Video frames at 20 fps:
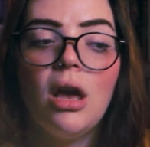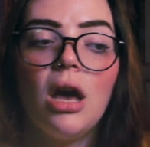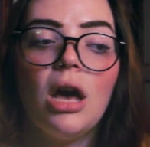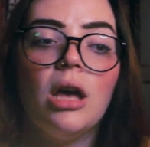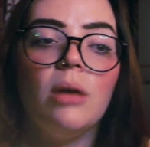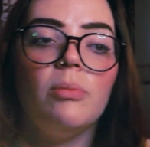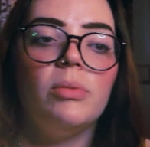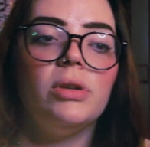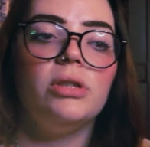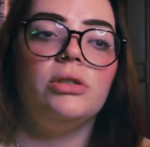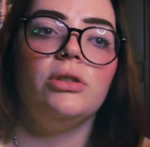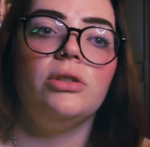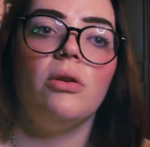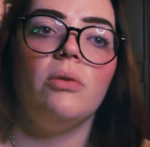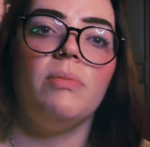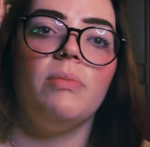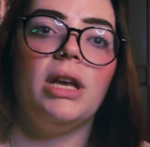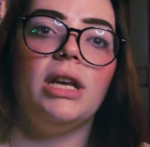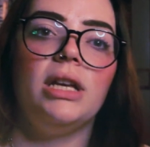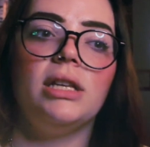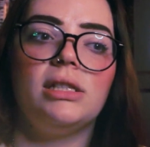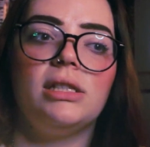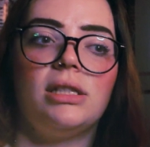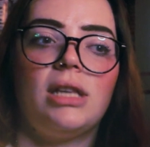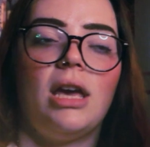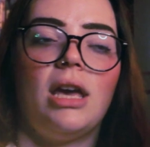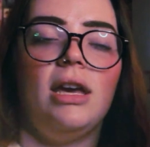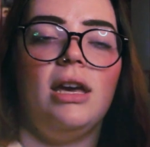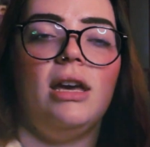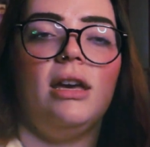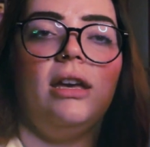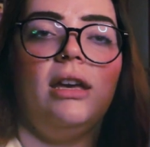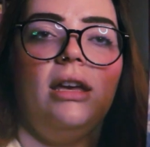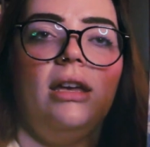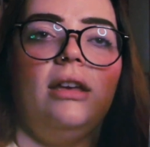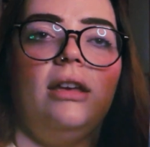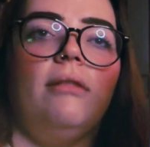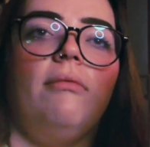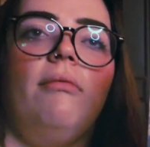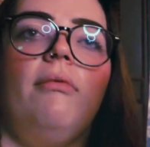and so it makes
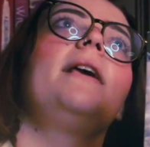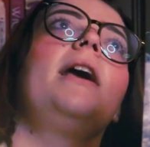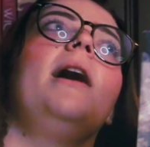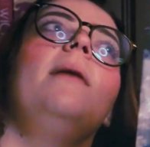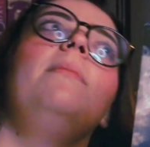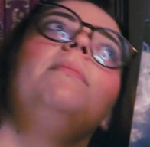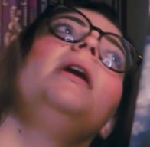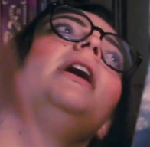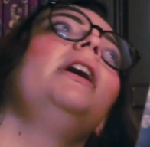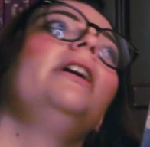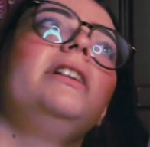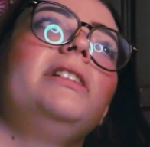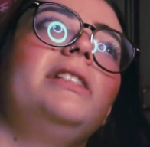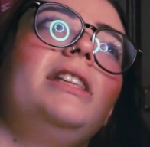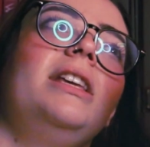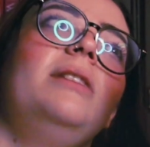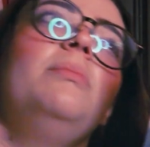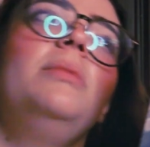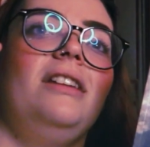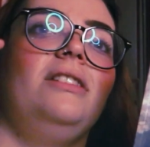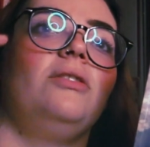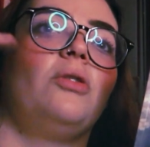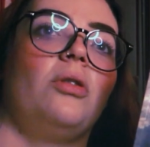a comparison